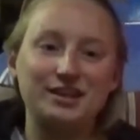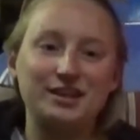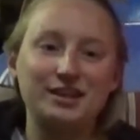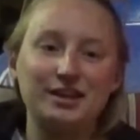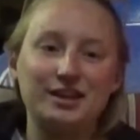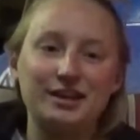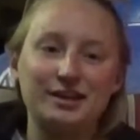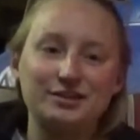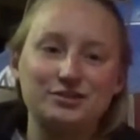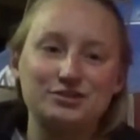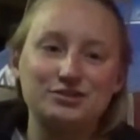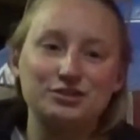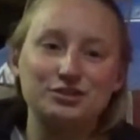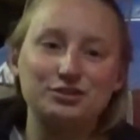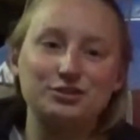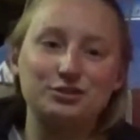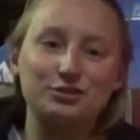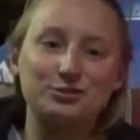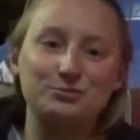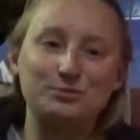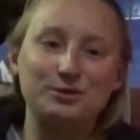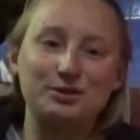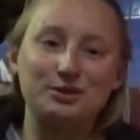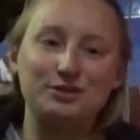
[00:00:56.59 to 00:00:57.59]
He actually
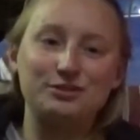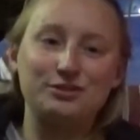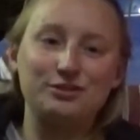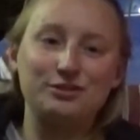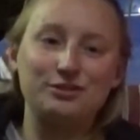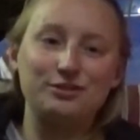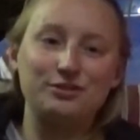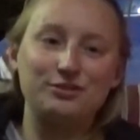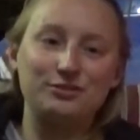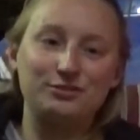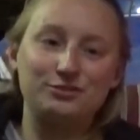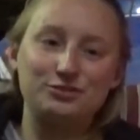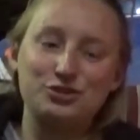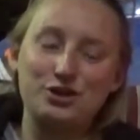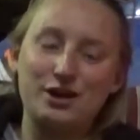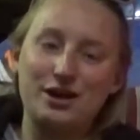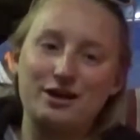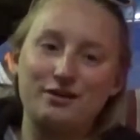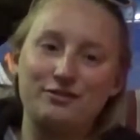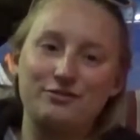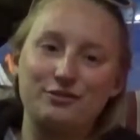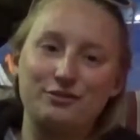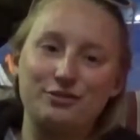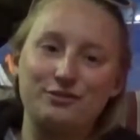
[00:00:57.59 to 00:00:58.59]
took me to the
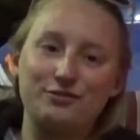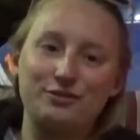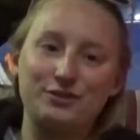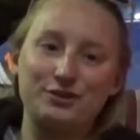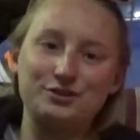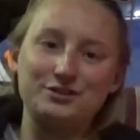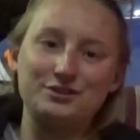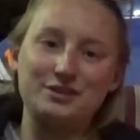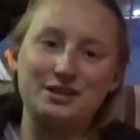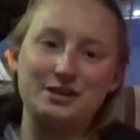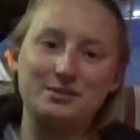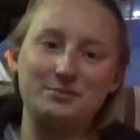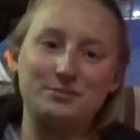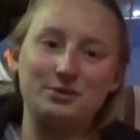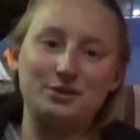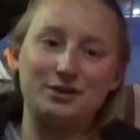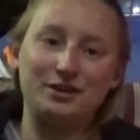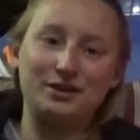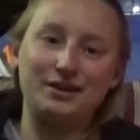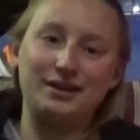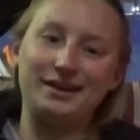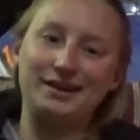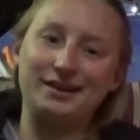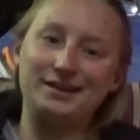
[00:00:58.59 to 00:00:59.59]
track for the first time on
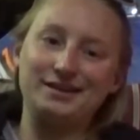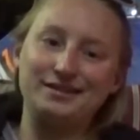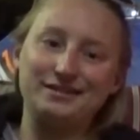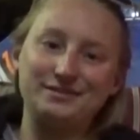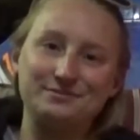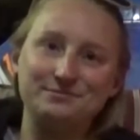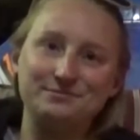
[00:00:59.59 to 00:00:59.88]
a date.